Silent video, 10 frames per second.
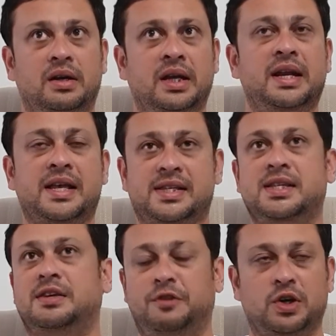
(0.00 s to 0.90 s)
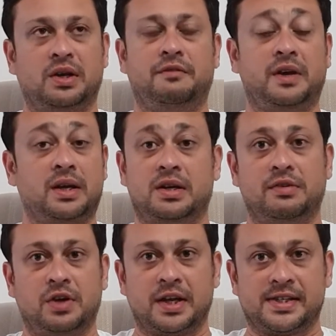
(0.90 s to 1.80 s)
in essence, if I can
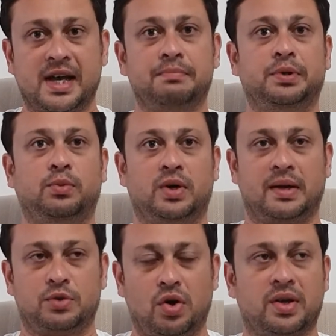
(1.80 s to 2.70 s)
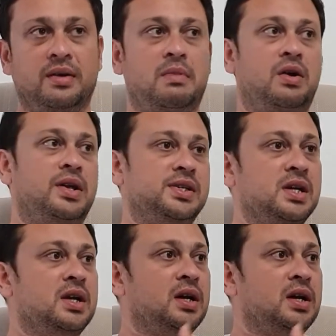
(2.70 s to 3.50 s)
give you an example, what I'm talking about is